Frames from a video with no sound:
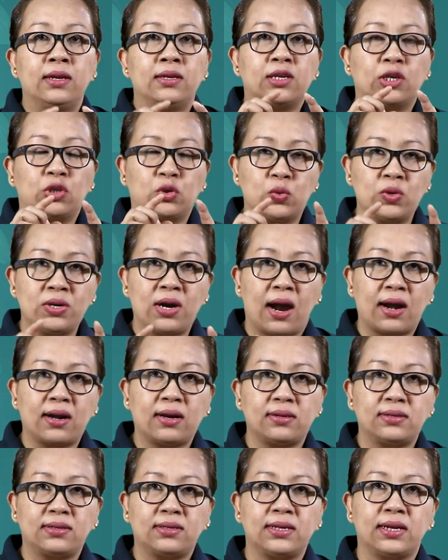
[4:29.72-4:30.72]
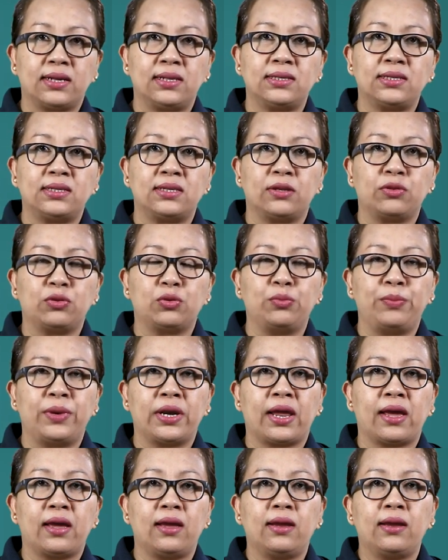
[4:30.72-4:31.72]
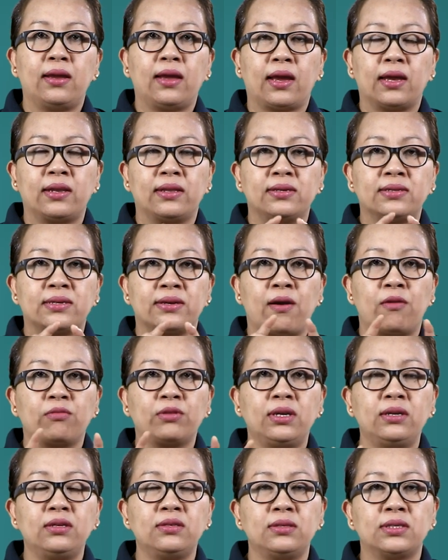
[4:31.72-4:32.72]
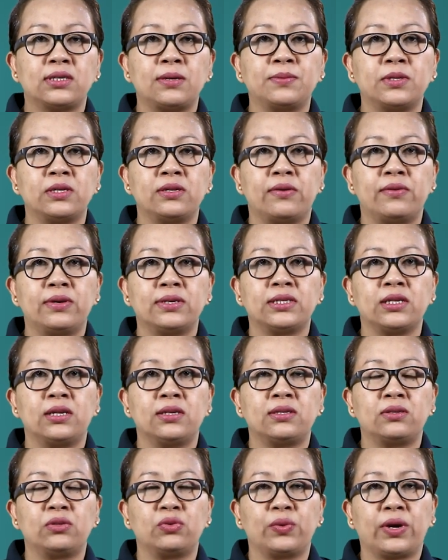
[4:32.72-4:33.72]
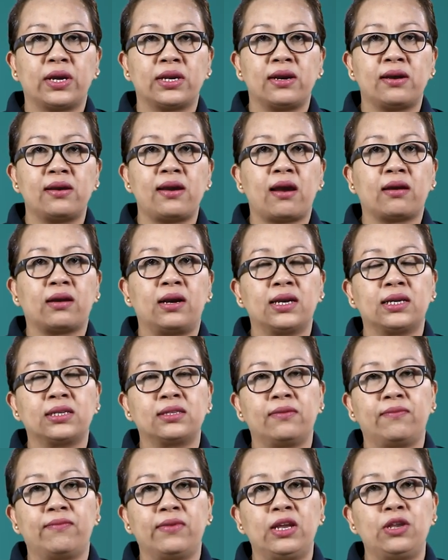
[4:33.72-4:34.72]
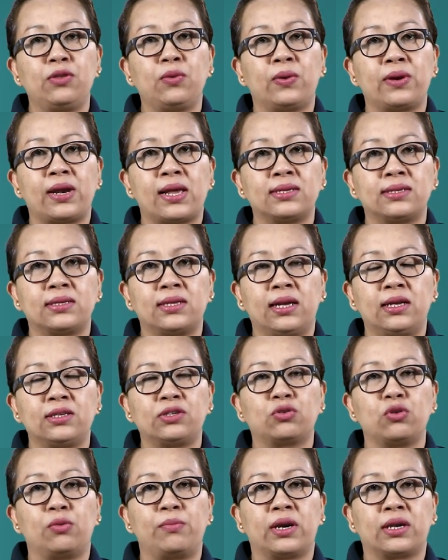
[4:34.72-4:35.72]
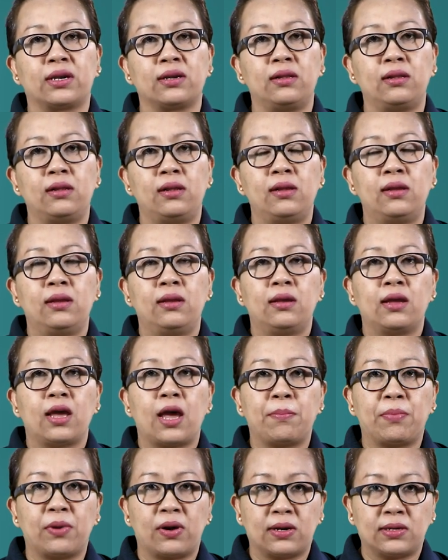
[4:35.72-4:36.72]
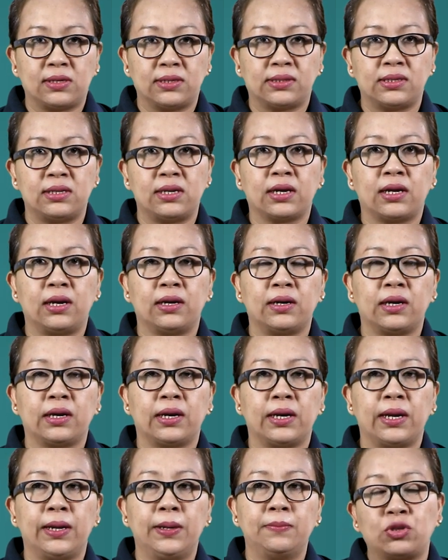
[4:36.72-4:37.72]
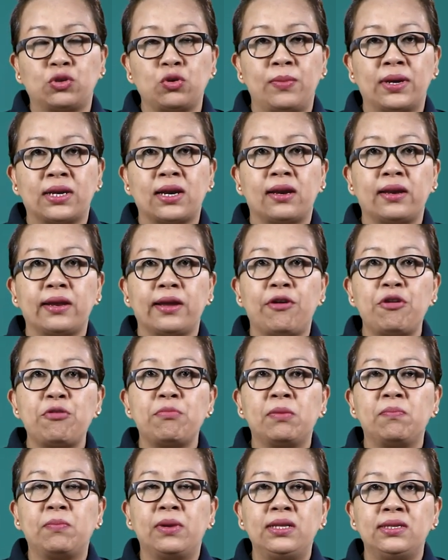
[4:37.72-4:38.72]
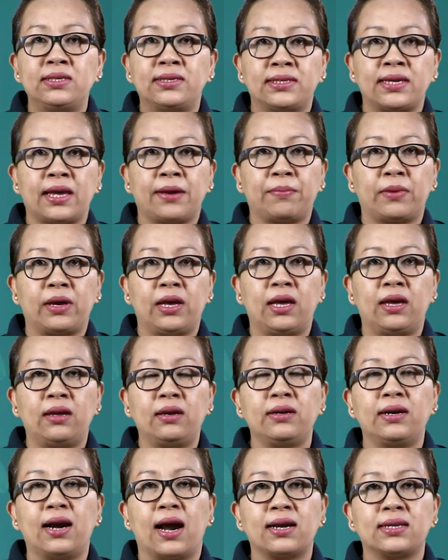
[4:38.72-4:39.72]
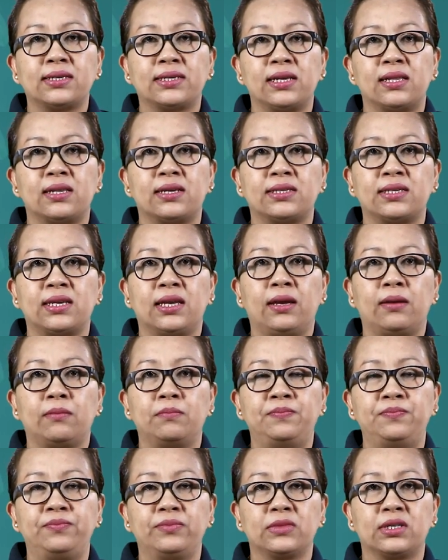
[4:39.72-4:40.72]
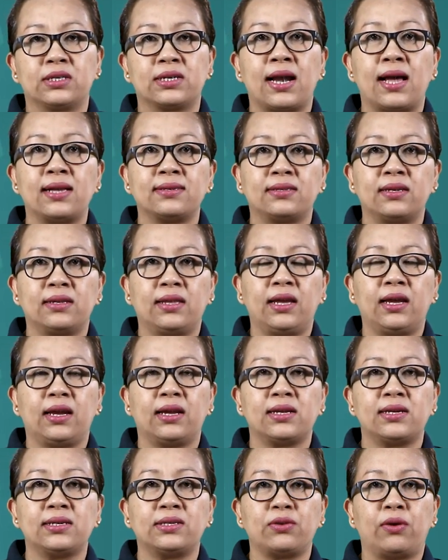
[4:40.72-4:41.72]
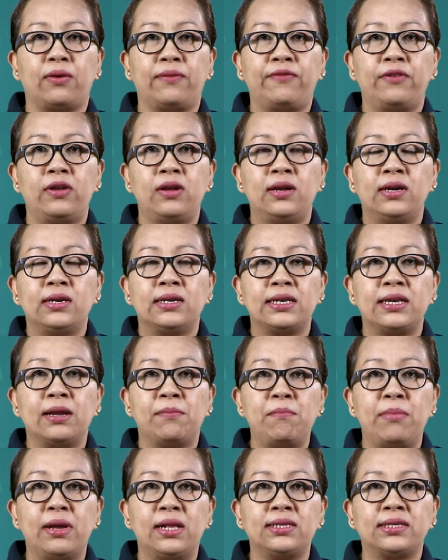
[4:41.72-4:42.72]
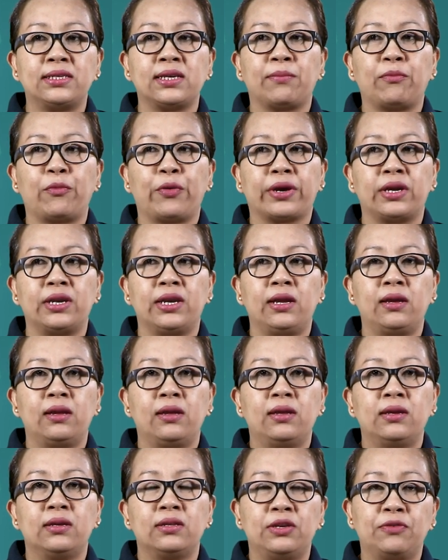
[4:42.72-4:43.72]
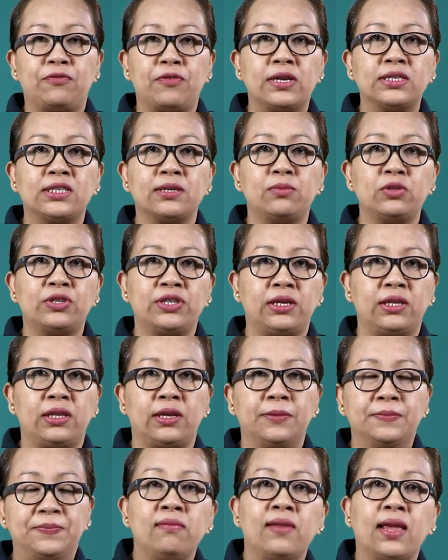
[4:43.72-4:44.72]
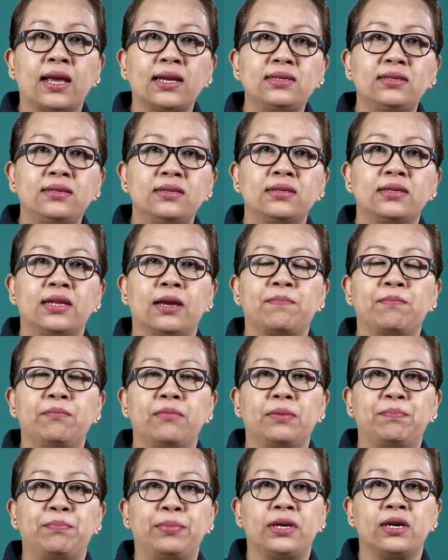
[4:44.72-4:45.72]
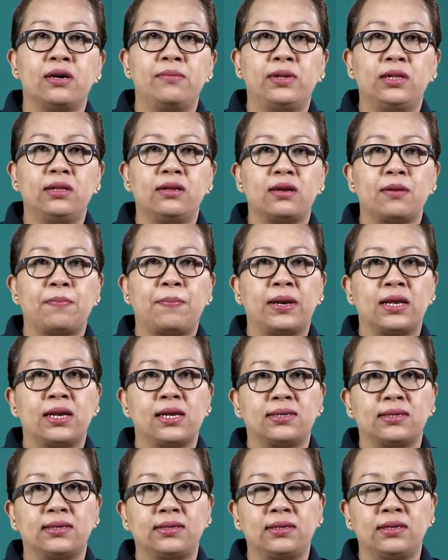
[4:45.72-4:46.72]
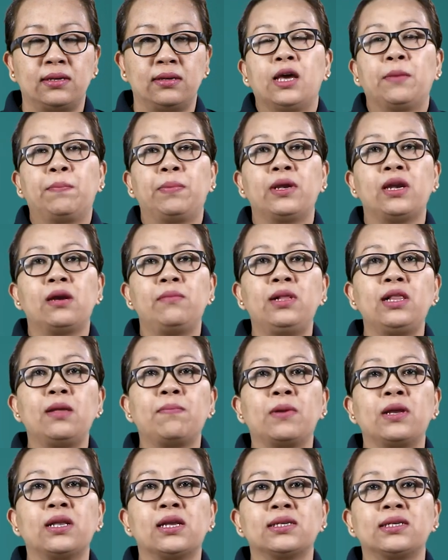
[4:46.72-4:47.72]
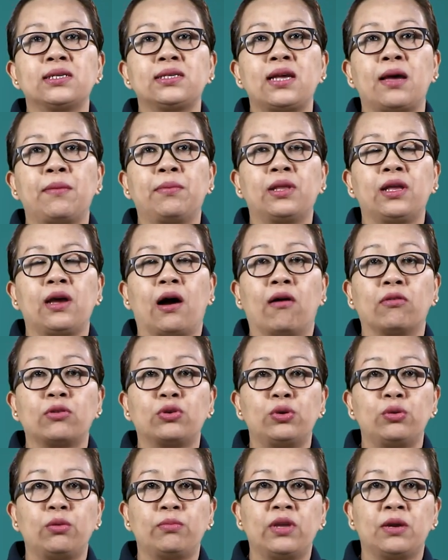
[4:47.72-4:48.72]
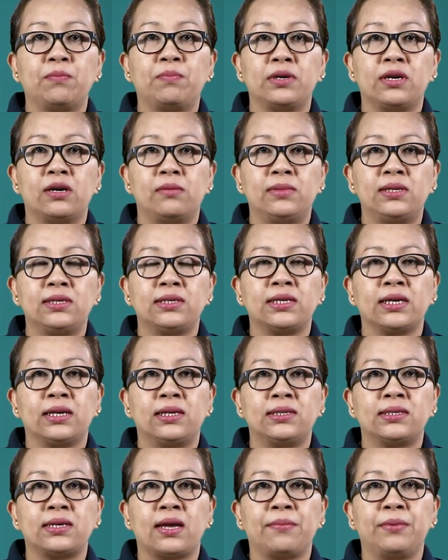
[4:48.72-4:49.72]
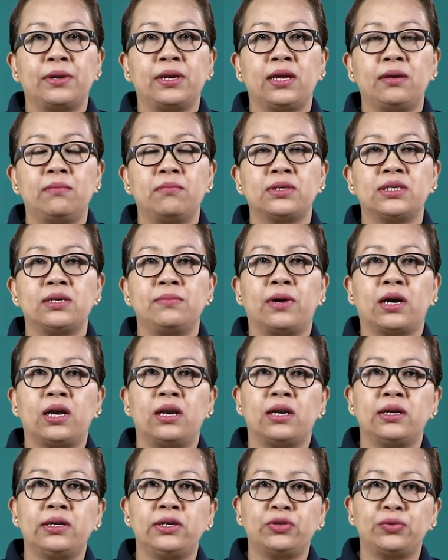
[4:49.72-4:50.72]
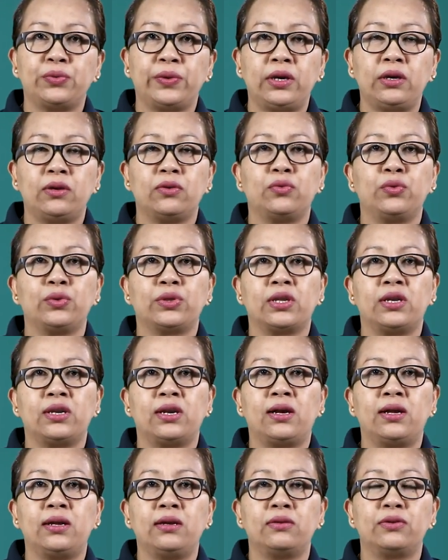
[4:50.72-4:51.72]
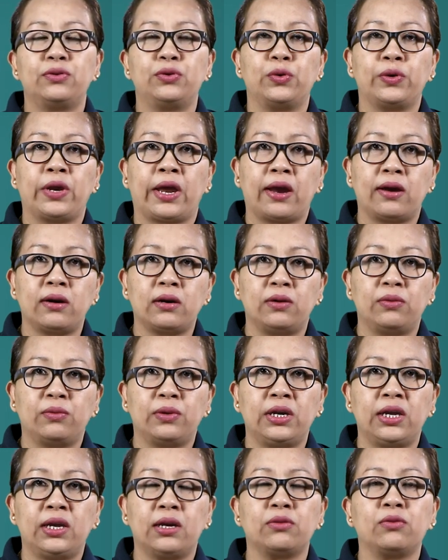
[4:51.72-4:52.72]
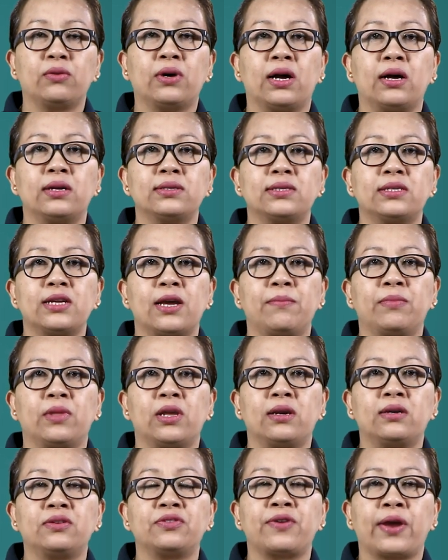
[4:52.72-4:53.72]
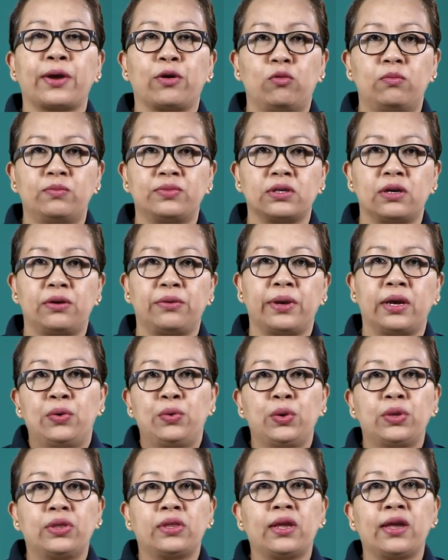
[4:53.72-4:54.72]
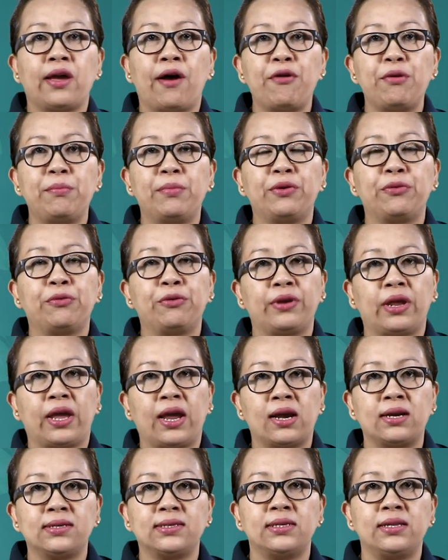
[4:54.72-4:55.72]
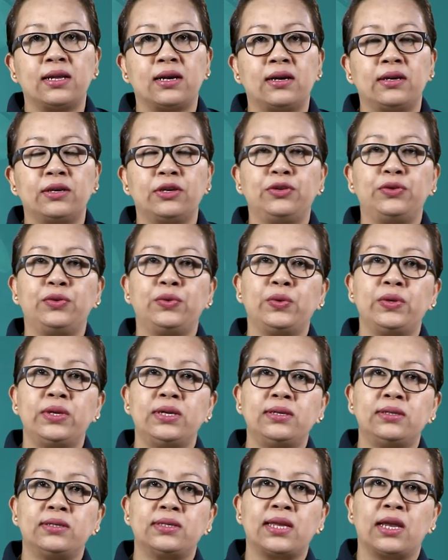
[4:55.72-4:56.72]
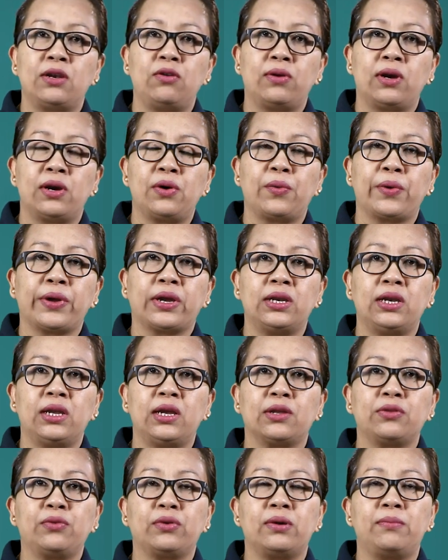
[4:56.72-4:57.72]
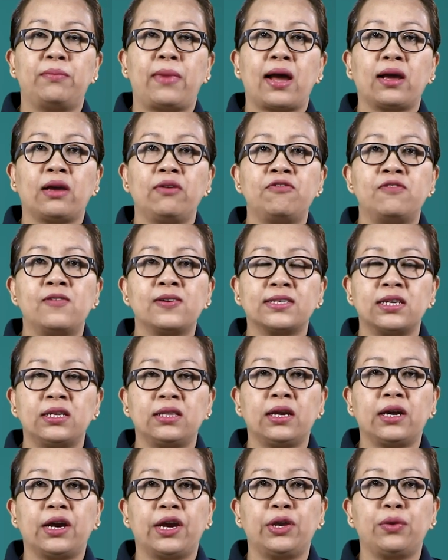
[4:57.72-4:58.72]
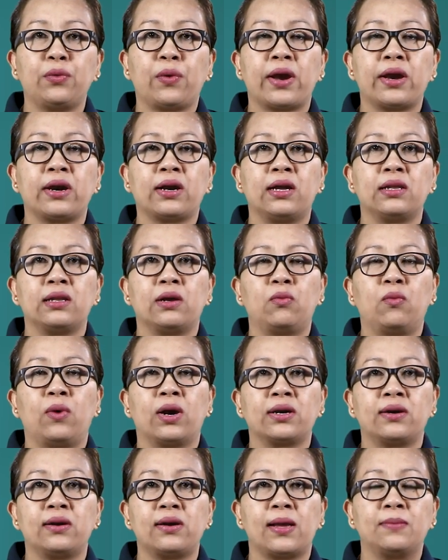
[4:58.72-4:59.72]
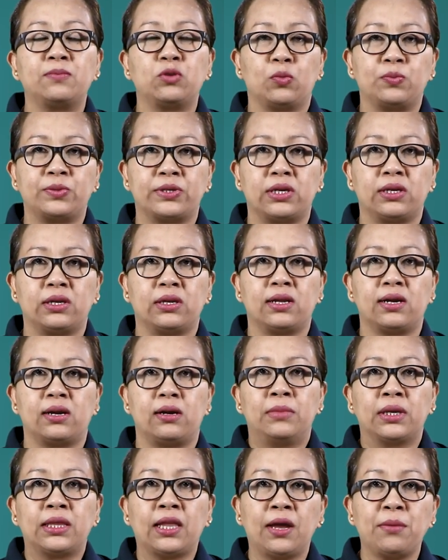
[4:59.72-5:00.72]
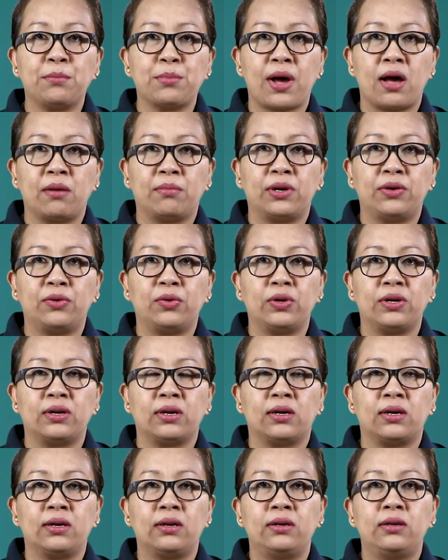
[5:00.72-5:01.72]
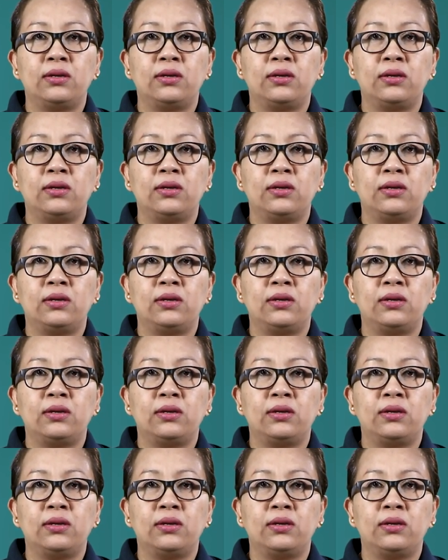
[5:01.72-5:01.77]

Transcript: the two guard cells tumane and the surrounding subsidiary cells together they are collectively known as the stomatal apparatus in the khangnagani stomata the yori bin shape ki guard cell si grass tadi it is of dumbbell shape wegani difference abu sini next the epidermal appendages have the outgrowth of the epidermal cells have ni masi makhalani sui root tana root hair ko gani duga stem dana trichomes ko root the yori ba root hairs na unicellular wegani duga magi function di kai no ha kan the water absorption da mating pang ba root na